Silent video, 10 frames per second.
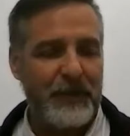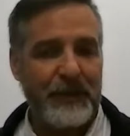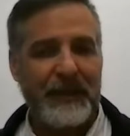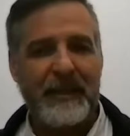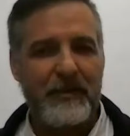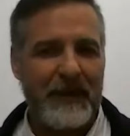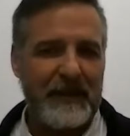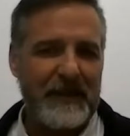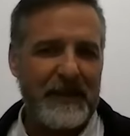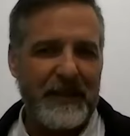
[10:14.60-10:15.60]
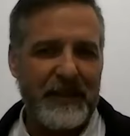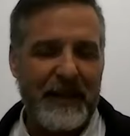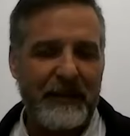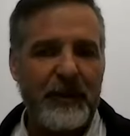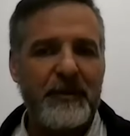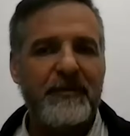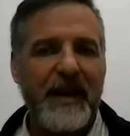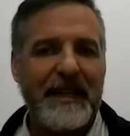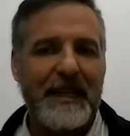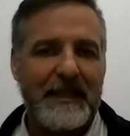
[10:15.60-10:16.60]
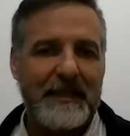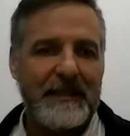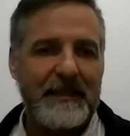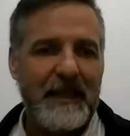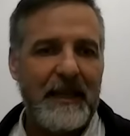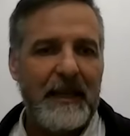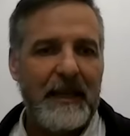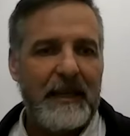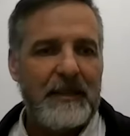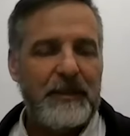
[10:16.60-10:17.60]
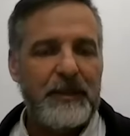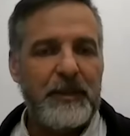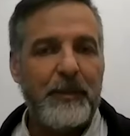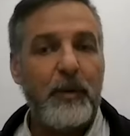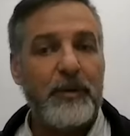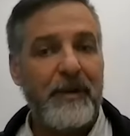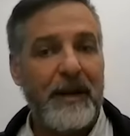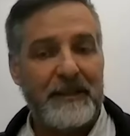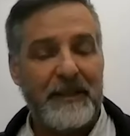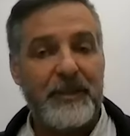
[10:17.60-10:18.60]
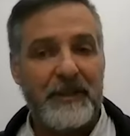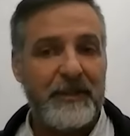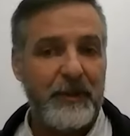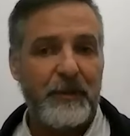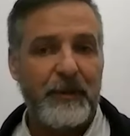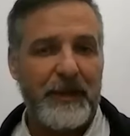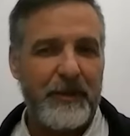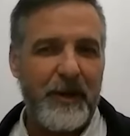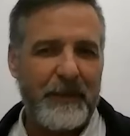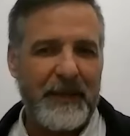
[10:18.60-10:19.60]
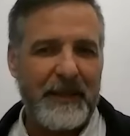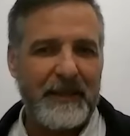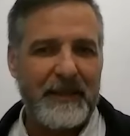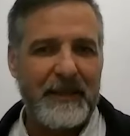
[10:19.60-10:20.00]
engage in reconciliation? How do you use finance to support transition to a green economy?